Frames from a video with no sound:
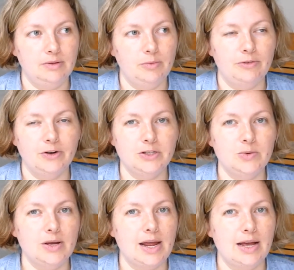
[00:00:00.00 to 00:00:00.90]
referred
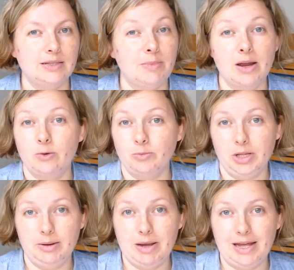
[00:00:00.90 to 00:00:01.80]
to it as my own
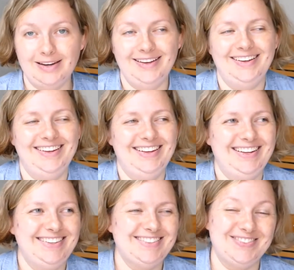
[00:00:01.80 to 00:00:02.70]
playpen,
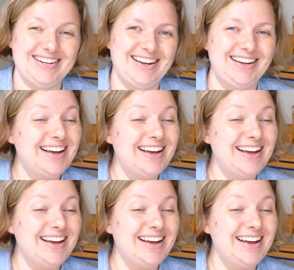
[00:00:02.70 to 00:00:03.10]
which I